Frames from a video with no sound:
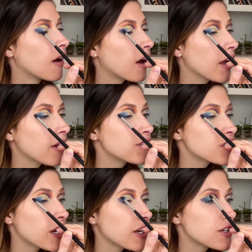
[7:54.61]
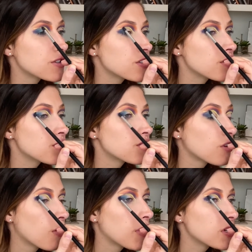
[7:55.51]
I have changed
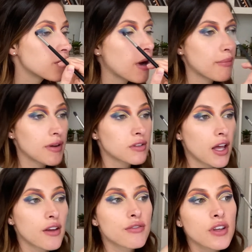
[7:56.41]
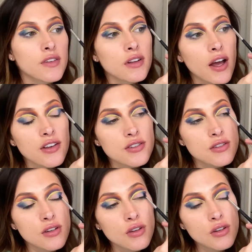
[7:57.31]
so much about my life in the last
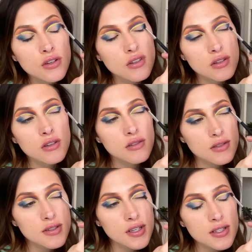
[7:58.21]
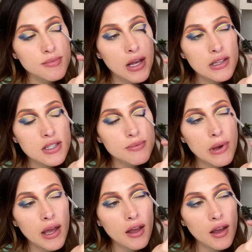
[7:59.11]
6 months,
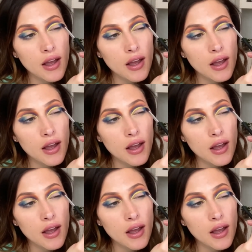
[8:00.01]
but